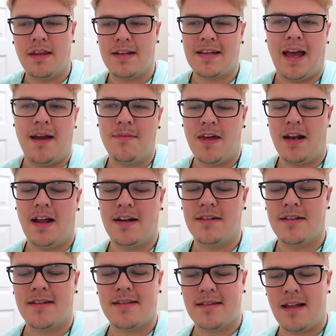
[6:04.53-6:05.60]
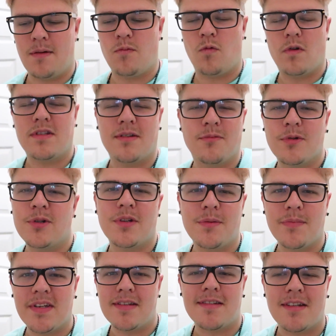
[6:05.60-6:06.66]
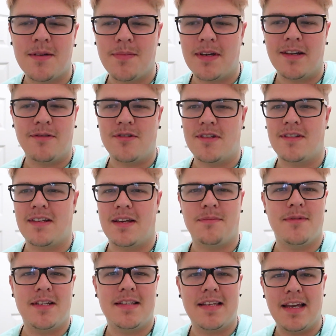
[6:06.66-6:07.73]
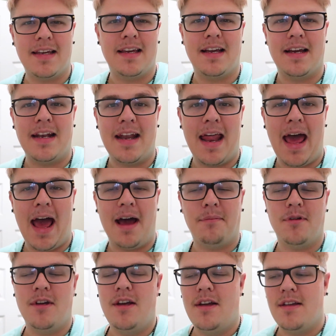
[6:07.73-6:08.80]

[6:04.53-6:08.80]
the time that I just slept wasn't really me sleeping. It was just like me taking a nap.